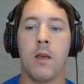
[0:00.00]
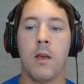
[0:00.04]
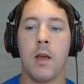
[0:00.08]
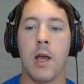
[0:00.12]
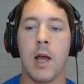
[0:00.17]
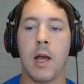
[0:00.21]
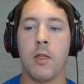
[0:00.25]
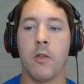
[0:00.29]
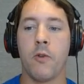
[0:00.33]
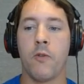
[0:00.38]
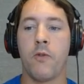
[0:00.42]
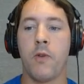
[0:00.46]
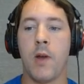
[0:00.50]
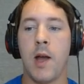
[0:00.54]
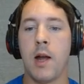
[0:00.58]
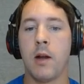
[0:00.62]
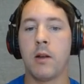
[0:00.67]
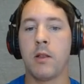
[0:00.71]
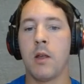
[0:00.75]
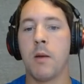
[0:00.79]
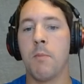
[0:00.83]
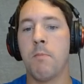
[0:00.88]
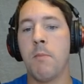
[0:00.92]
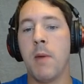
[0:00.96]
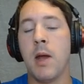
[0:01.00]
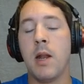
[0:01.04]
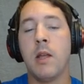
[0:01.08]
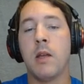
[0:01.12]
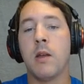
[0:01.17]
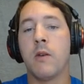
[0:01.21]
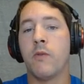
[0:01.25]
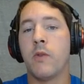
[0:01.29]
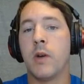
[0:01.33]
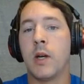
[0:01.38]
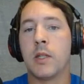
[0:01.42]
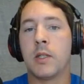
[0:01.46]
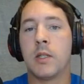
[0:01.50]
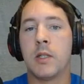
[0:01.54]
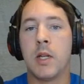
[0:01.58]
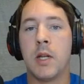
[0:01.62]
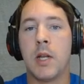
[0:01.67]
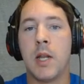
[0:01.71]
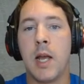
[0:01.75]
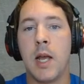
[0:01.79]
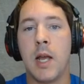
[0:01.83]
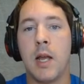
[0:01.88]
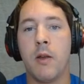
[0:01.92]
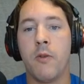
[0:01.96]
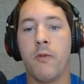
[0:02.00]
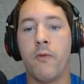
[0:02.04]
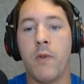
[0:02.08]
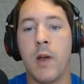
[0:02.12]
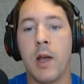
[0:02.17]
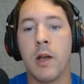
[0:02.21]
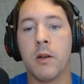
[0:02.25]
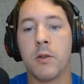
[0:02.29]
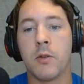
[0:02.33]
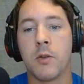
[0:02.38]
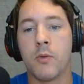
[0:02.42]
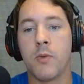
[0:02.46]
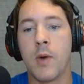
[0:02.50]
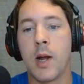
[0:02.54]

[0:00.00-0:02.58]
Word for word: And the fact that many of us today fail to